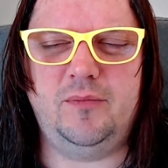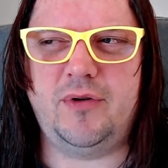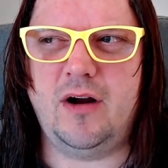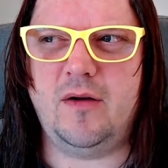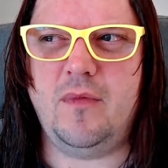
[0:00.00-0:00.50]

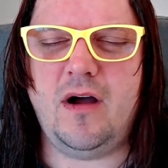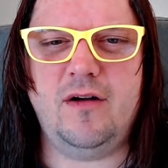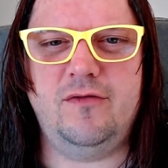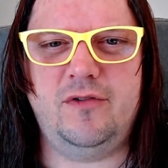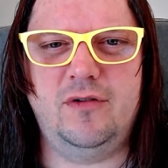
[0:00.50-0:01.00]
broke my
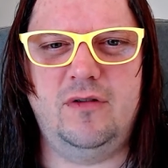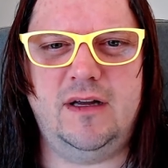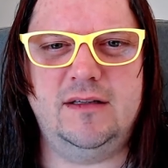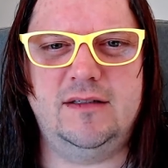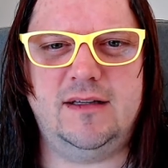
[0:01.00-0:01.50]
own rule
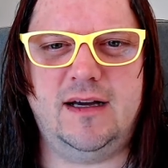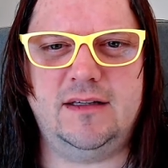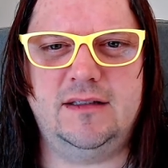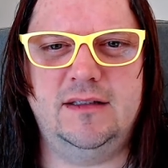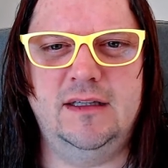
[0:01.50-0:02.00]
and started